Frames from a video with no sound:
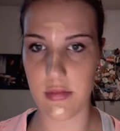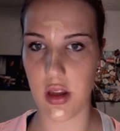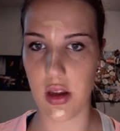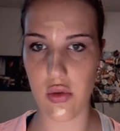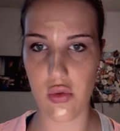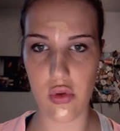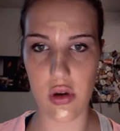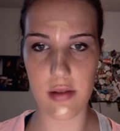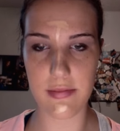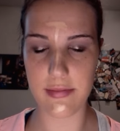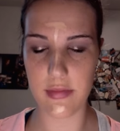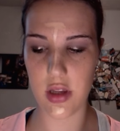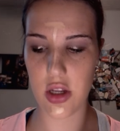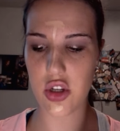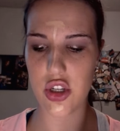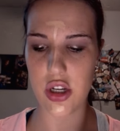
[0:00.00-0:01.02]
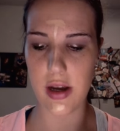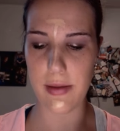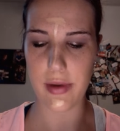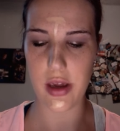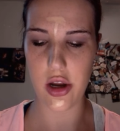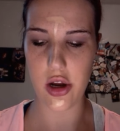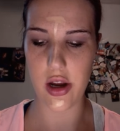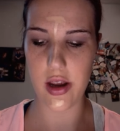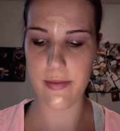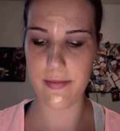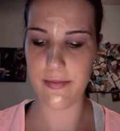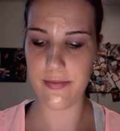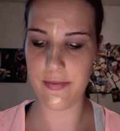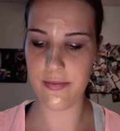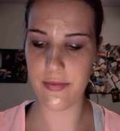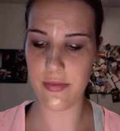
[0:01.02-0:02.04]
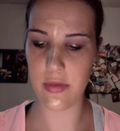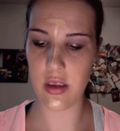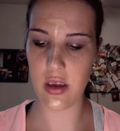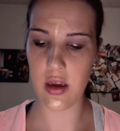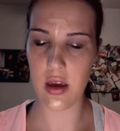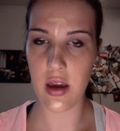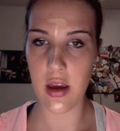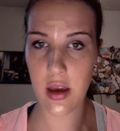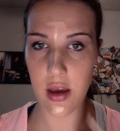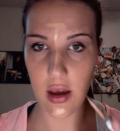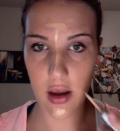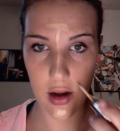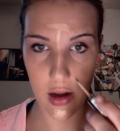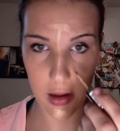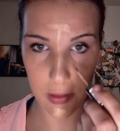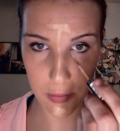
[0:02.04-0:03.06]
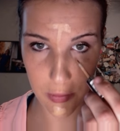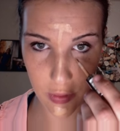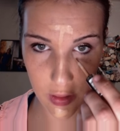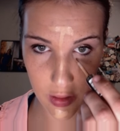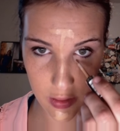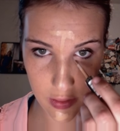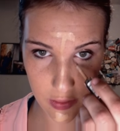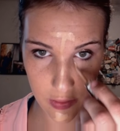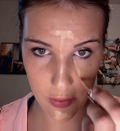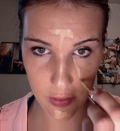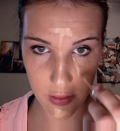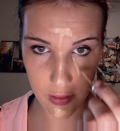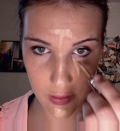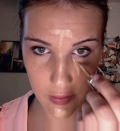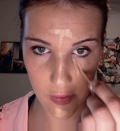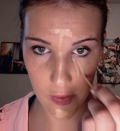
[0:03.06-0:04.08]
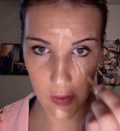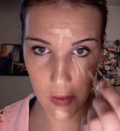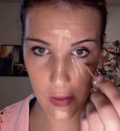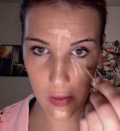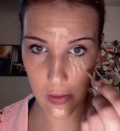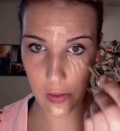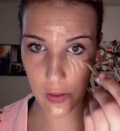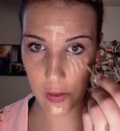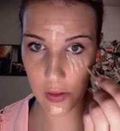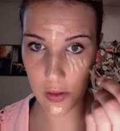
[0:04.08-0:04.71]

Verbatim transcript: cool, good job Kerri. And I'm going to conceal,